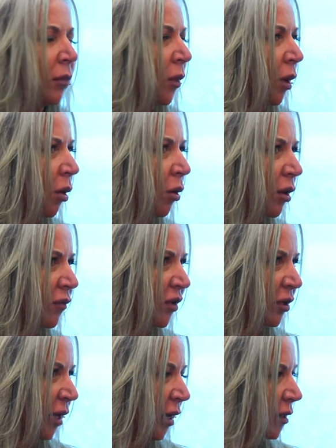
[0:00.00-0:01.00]
all over
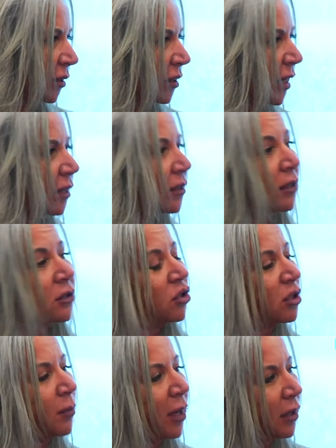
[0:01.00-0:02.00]
the United States, and it's
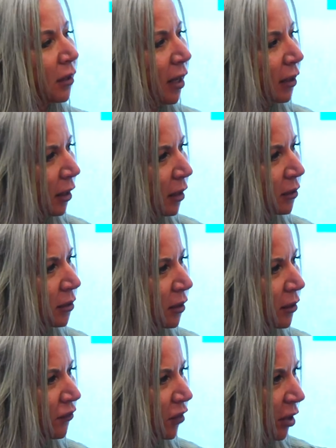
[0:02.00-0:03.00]
just made it a lot
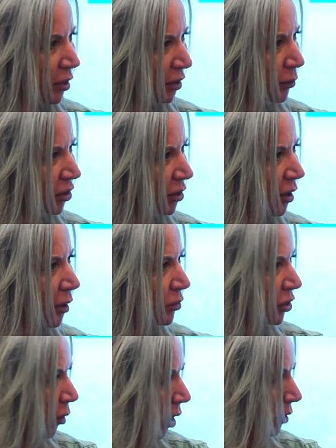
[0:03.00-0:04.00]
easier for customers to come
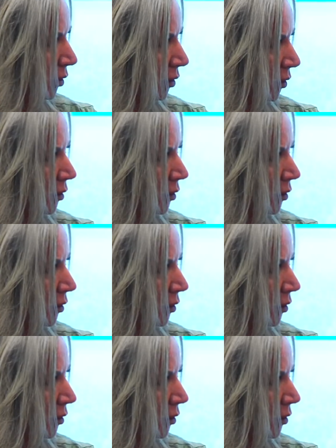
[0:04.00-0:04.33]
to us